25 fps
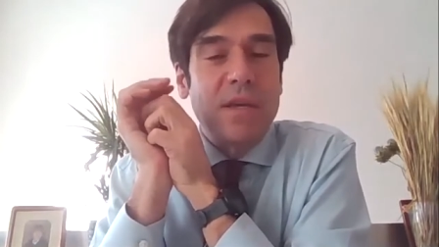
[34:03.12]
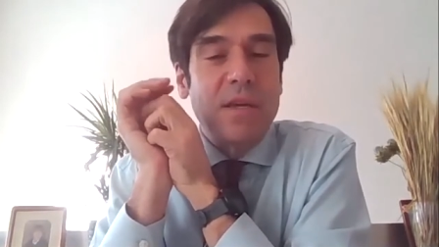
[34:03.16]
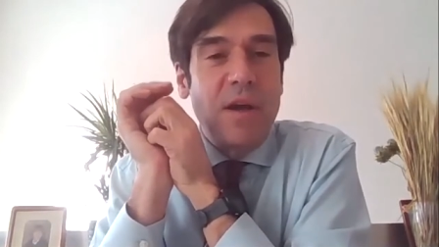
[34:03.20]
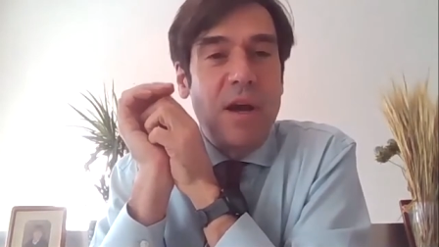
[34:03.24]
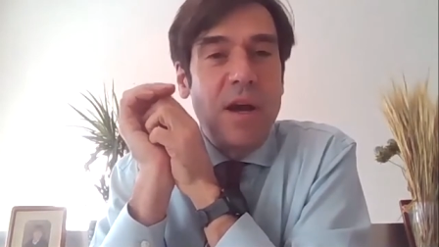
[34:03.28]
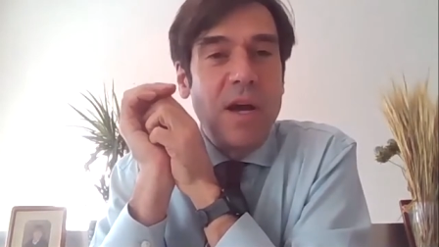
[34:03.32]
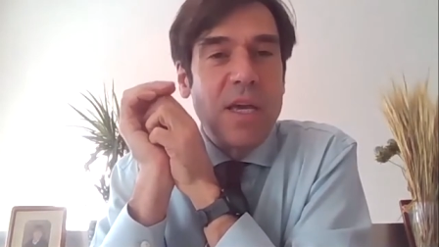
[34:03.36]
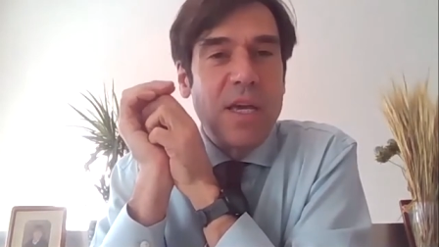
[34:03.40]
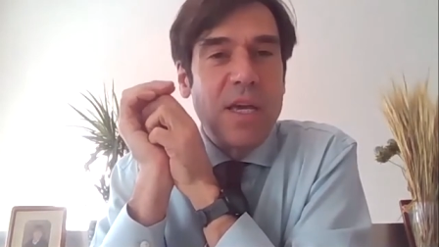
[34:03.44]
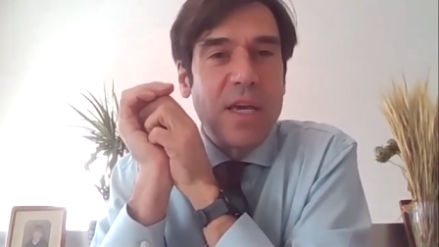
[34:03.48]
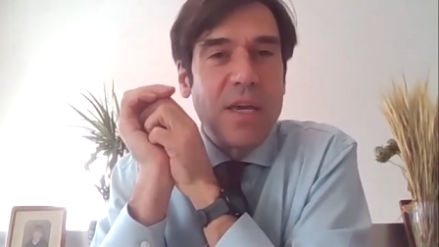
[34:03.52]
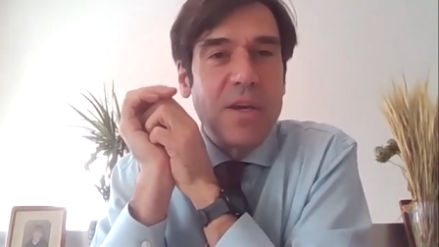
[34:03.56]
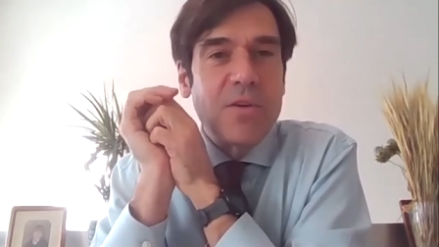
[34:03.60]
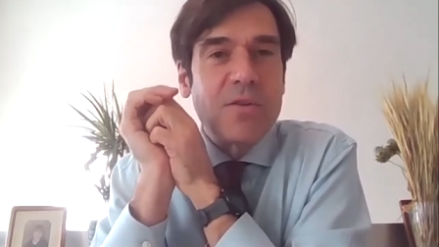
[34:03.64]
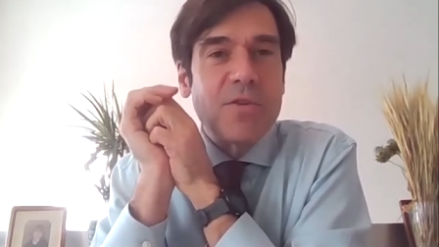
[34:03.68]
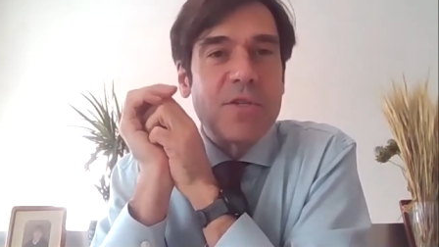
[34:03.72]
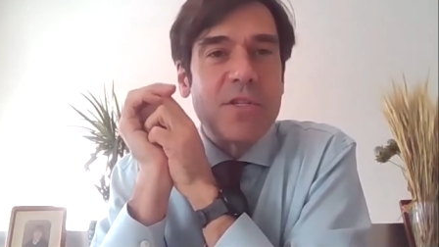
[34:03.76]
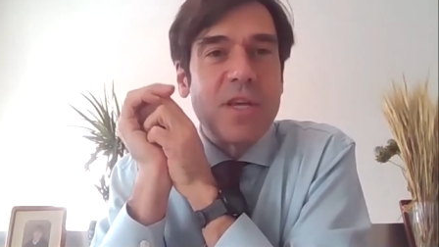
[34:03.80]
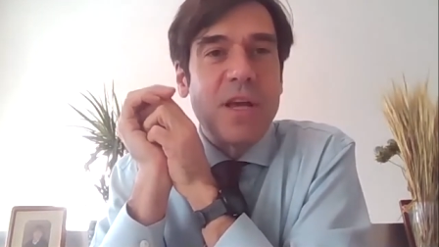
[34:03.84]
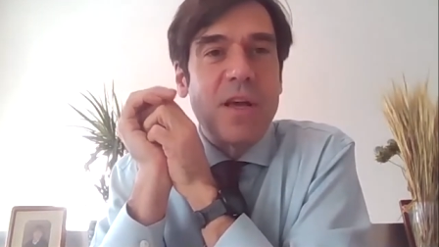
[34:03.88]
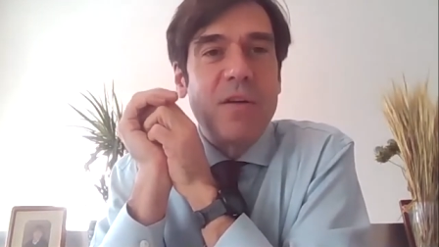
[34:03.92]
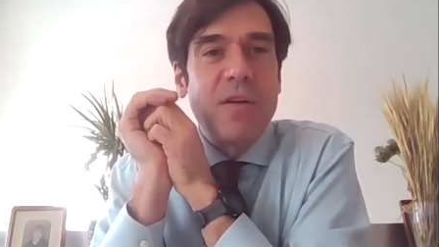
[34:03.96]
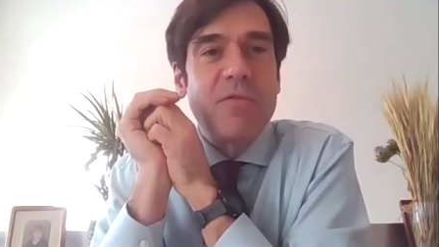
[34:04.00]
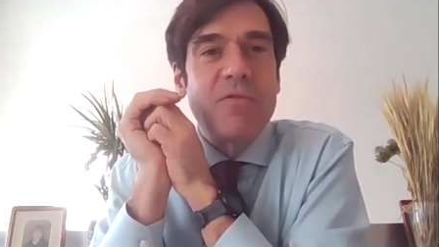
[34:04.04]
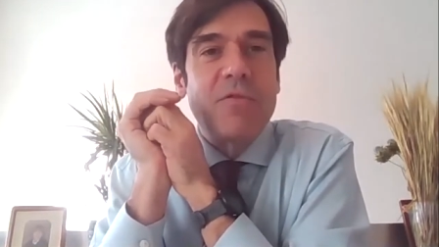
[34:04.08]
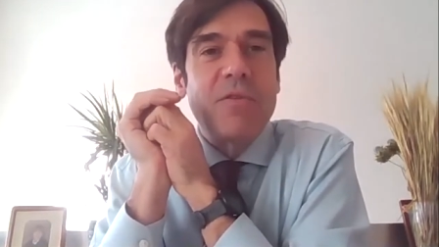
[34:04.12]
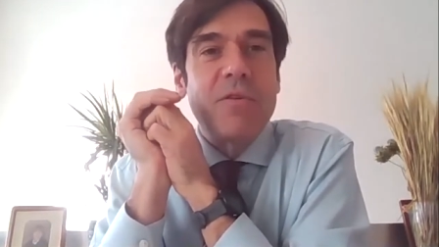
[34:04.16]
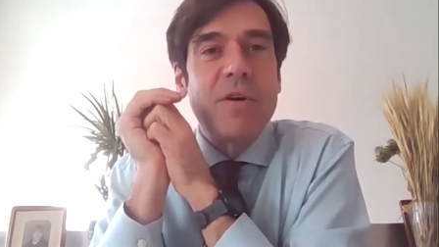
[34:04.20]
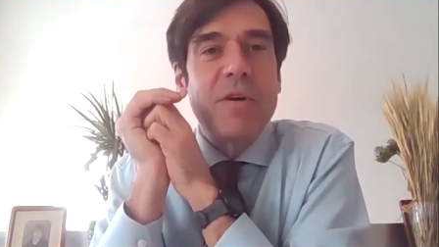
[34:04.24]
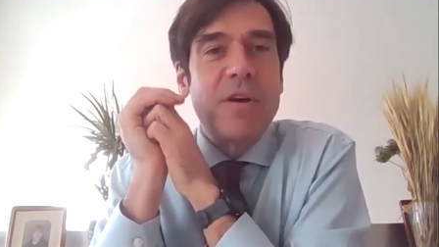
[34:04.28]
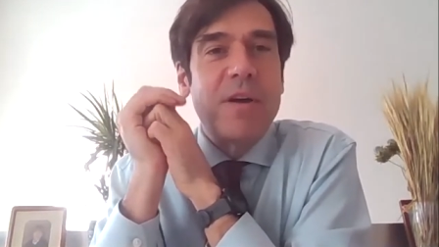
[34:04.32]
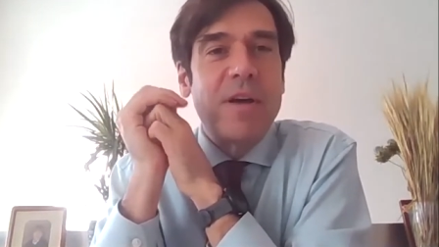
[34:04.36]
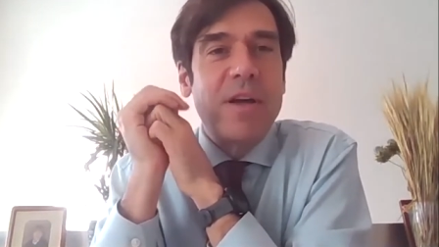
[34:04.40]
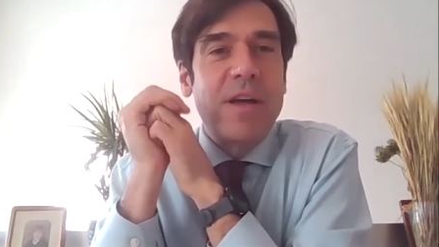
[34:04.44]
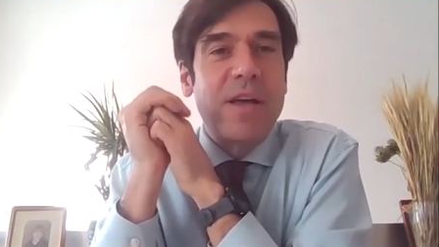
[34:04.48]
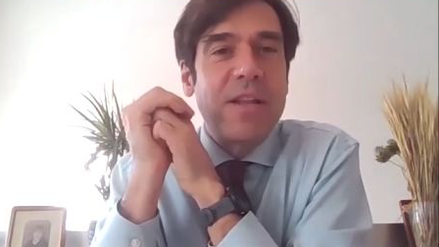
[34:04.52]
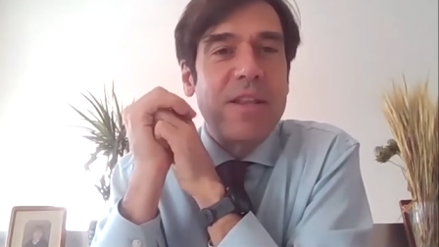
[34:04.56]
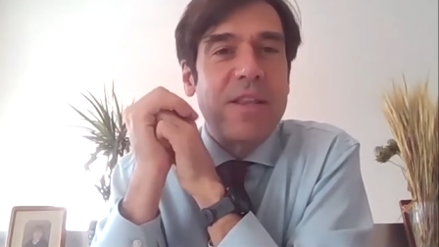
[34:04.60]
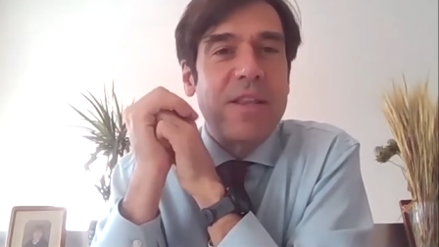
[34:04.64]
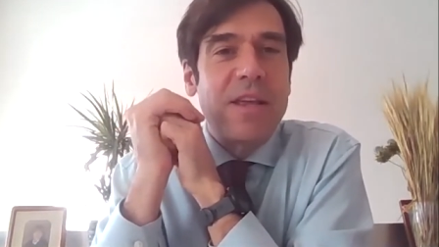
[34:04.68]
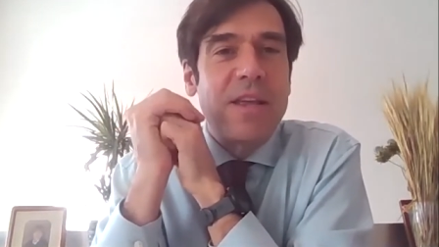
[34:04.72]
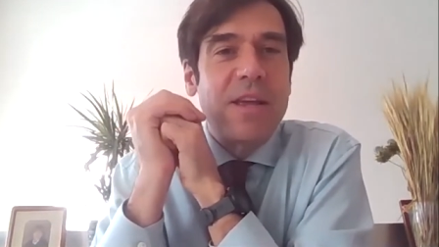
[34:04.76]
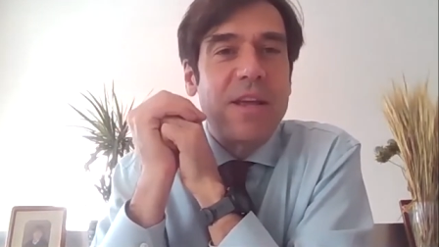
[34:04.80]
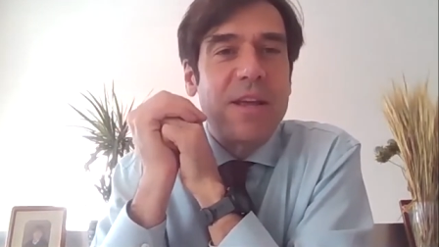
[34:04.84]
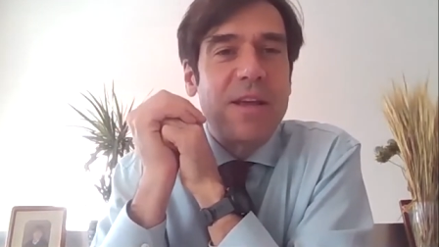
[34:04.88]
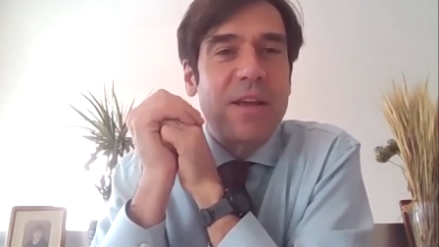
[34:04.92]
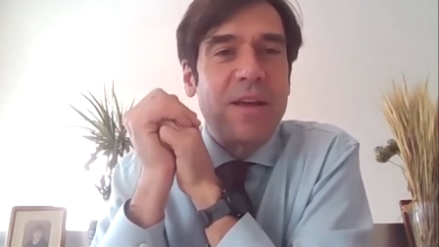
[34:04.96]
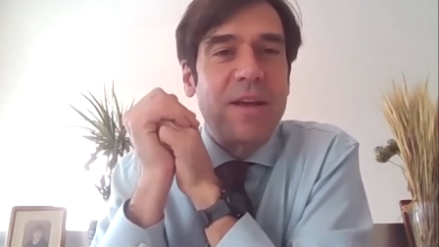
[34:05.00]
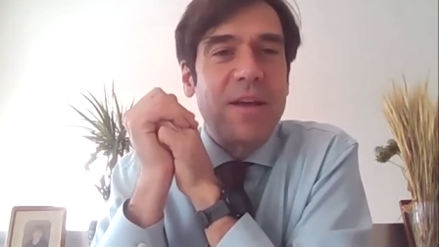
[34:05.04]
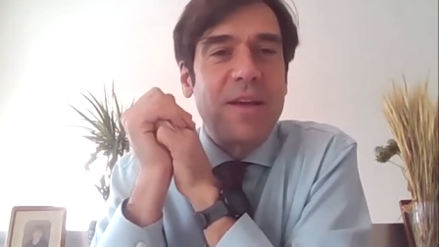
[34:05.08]
hugging yourself
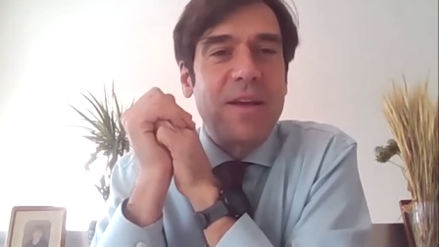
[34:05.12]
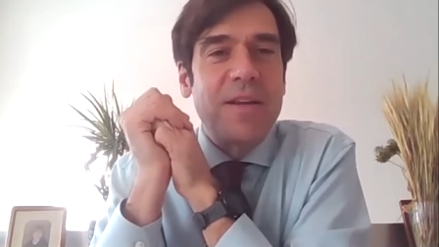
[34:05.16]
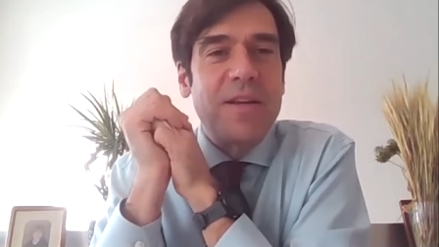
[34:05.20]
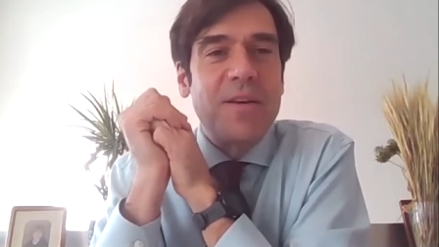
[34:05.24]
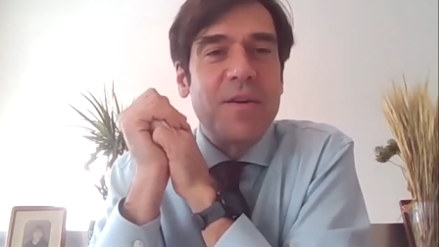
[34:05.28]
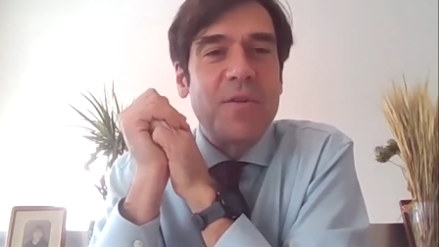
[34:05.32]
in